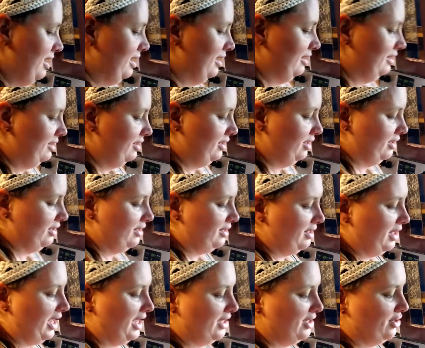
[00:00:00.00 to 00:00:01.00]
is to
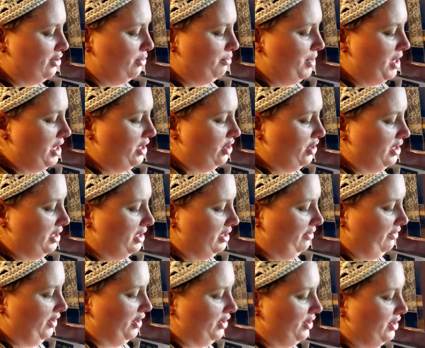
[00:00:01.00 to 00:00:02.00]
slice your peaches
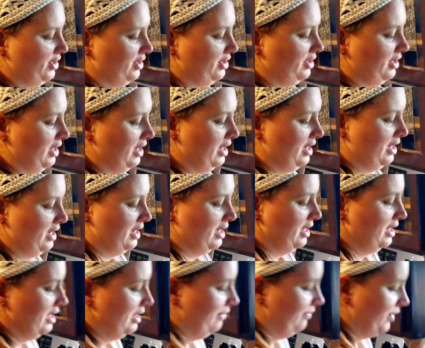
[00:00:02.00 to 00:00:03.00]
first
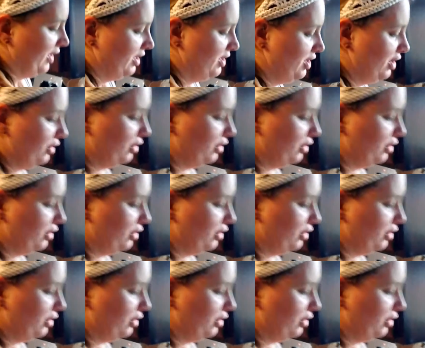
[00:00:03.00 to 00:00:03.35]
because